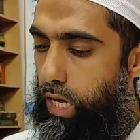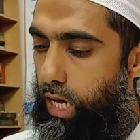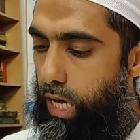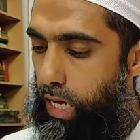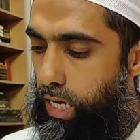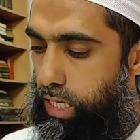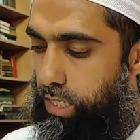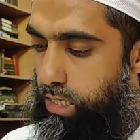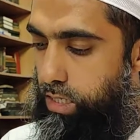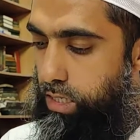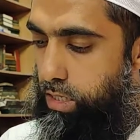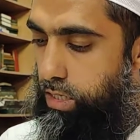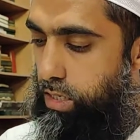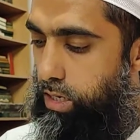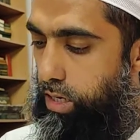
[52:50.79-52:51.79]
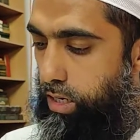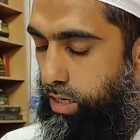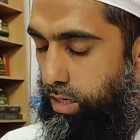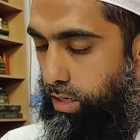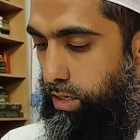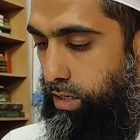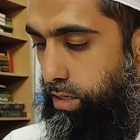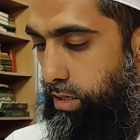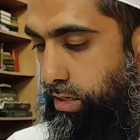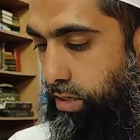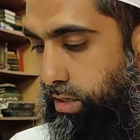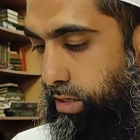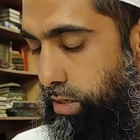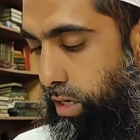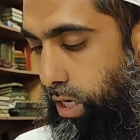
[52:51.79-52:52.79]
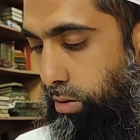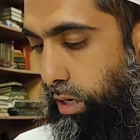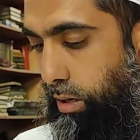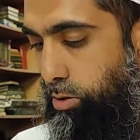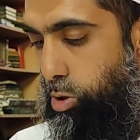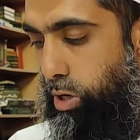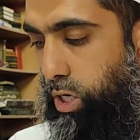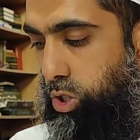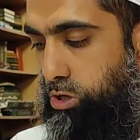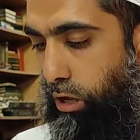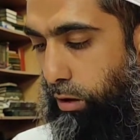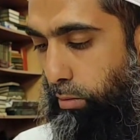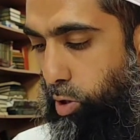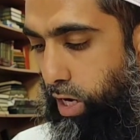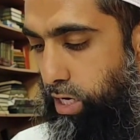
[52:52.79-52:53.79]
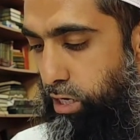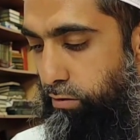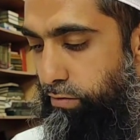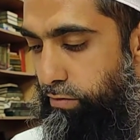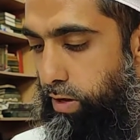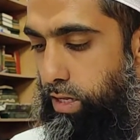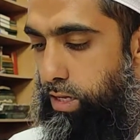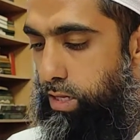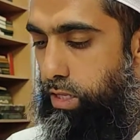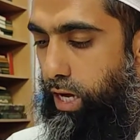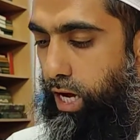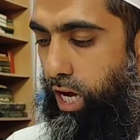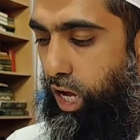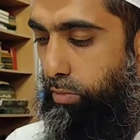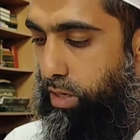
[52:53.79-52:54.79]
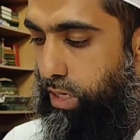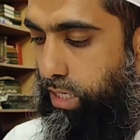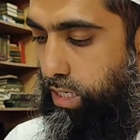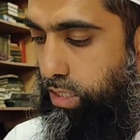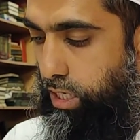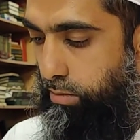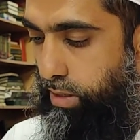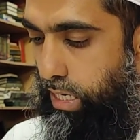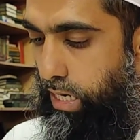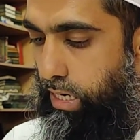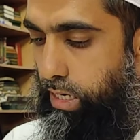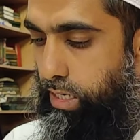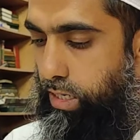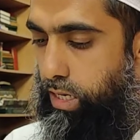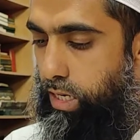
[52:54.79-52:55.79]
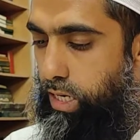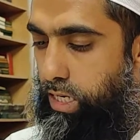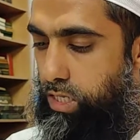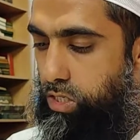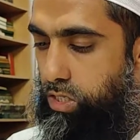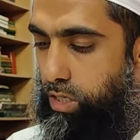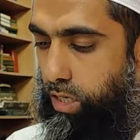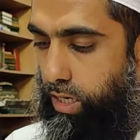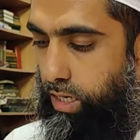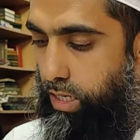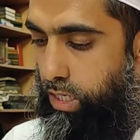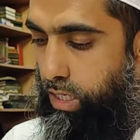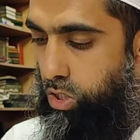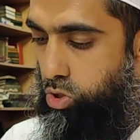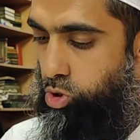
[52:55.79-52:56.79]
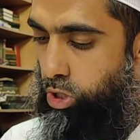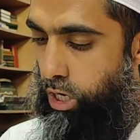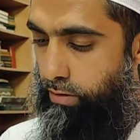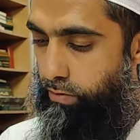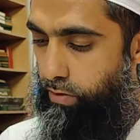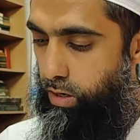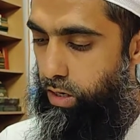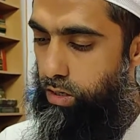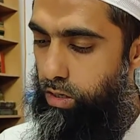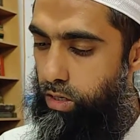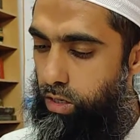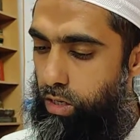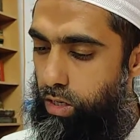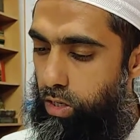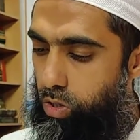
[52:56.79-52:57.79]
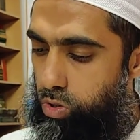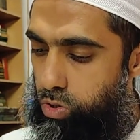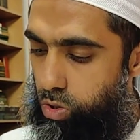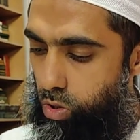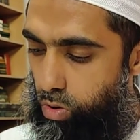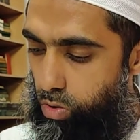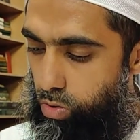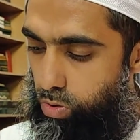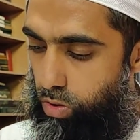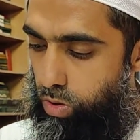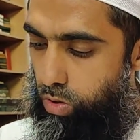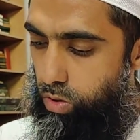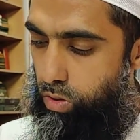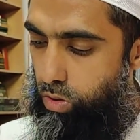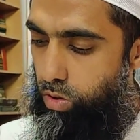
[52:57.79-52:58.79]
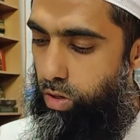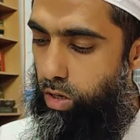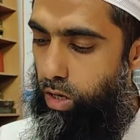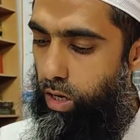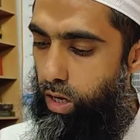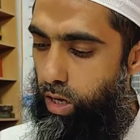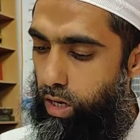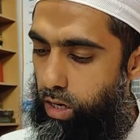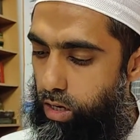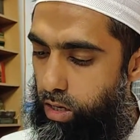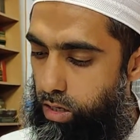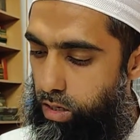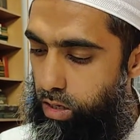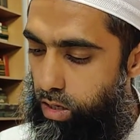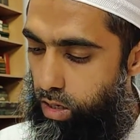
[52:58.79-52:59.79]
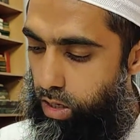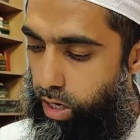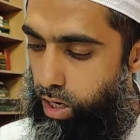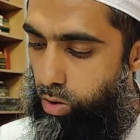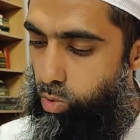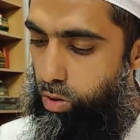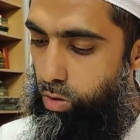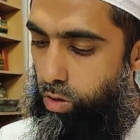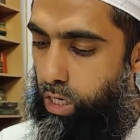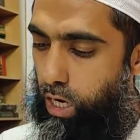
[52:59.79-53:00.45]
And according to Imam Abu Hanifa, the abiri sabilin is the traveler. So here we will